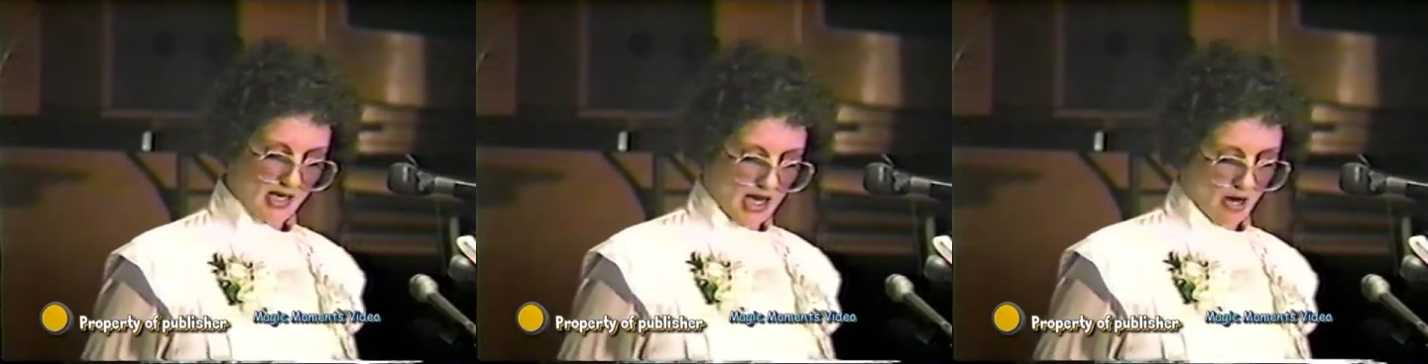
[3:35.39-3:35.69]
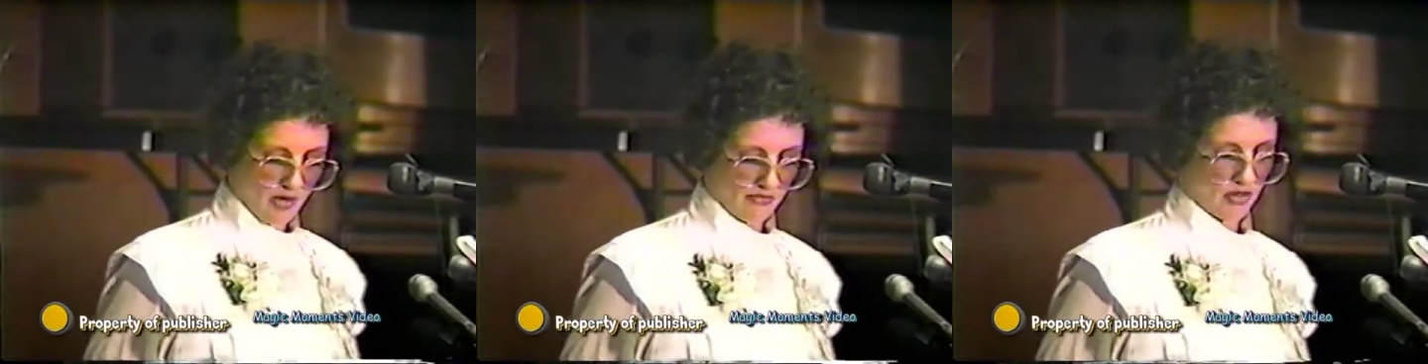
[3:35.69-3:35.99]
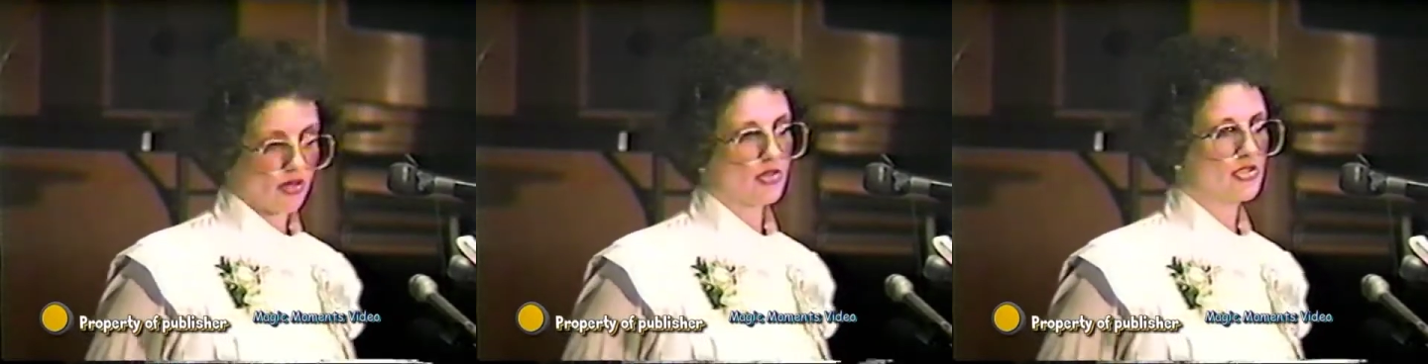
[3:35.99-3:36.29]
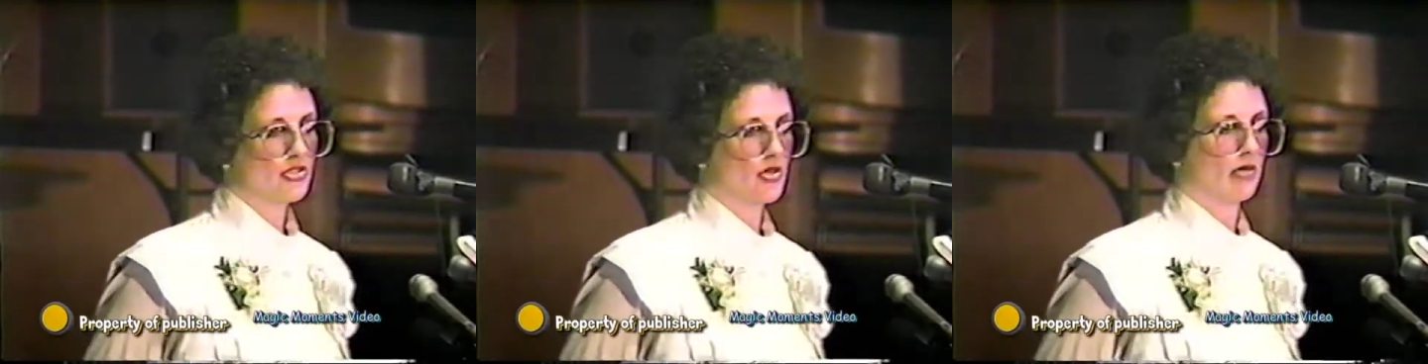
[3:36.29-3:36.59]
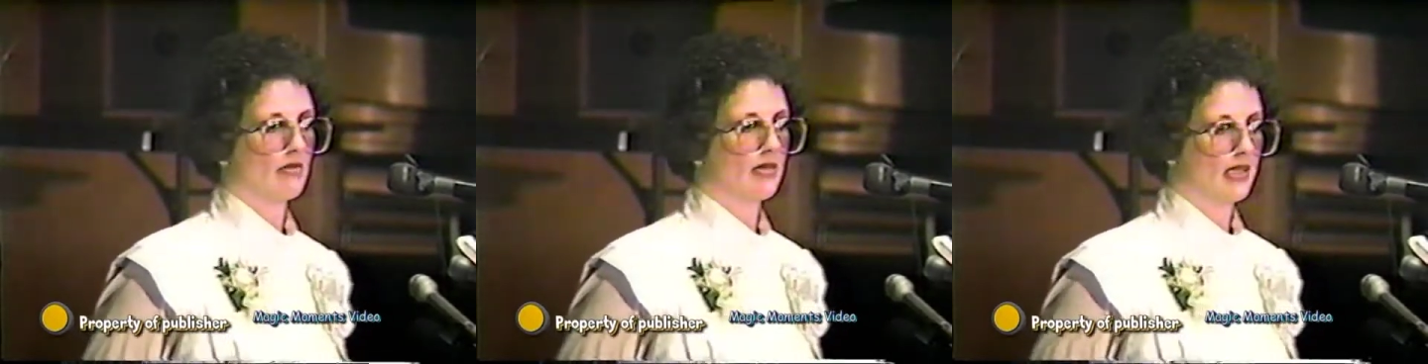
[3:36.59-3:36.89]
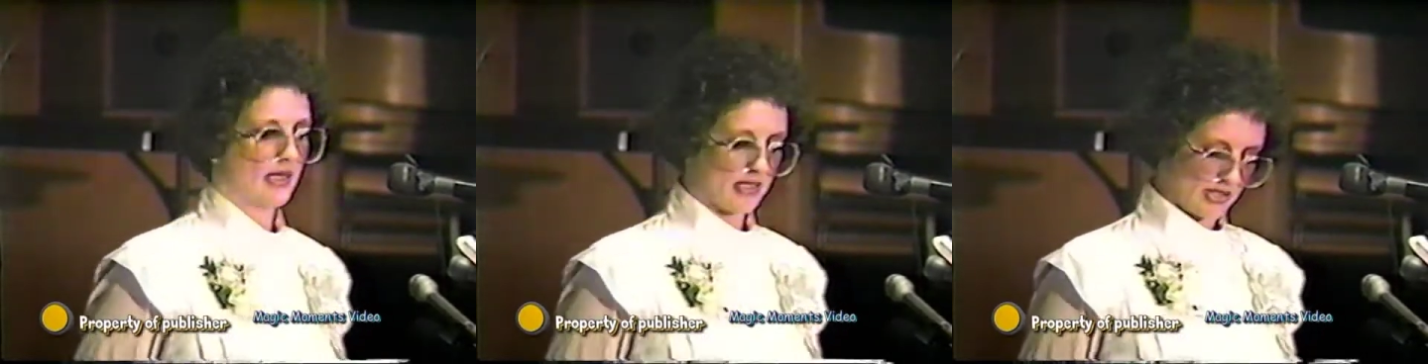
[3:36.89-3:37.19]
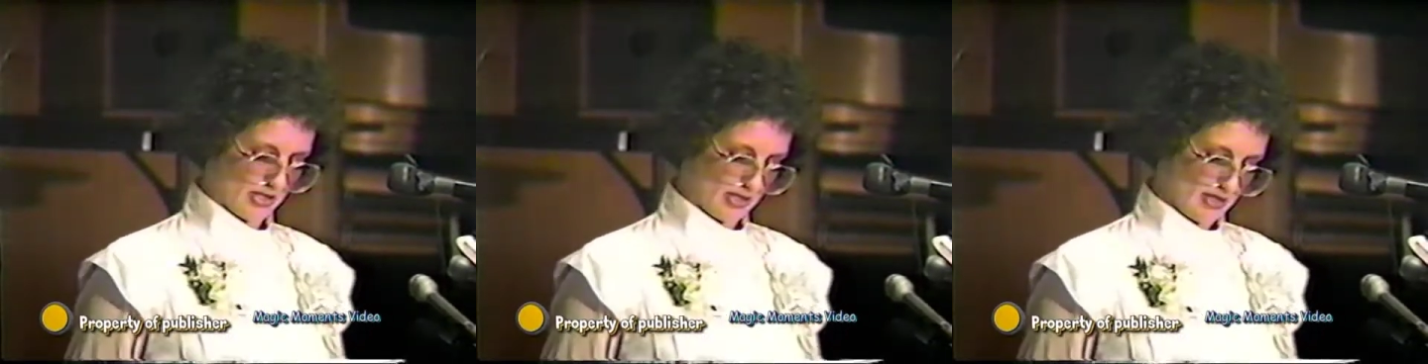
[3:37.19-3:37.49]
However, her story
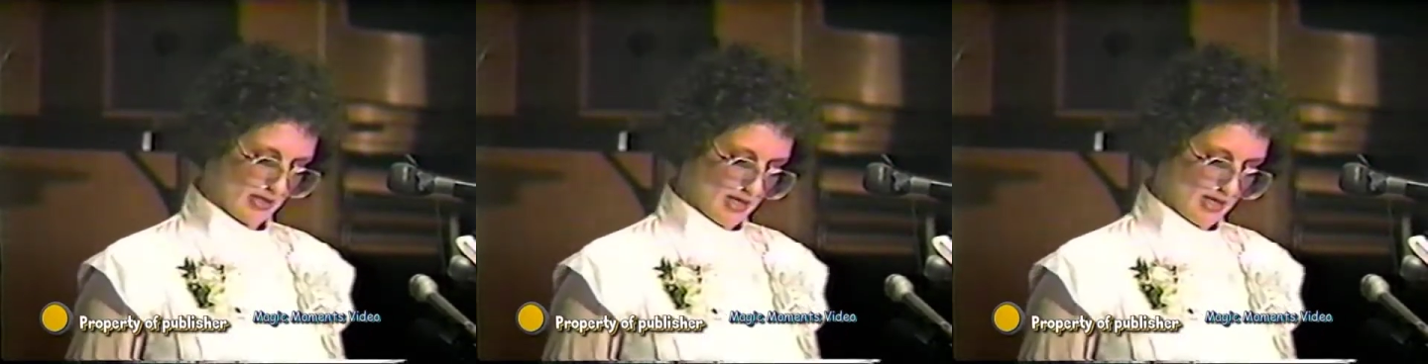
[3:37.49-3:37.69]
relates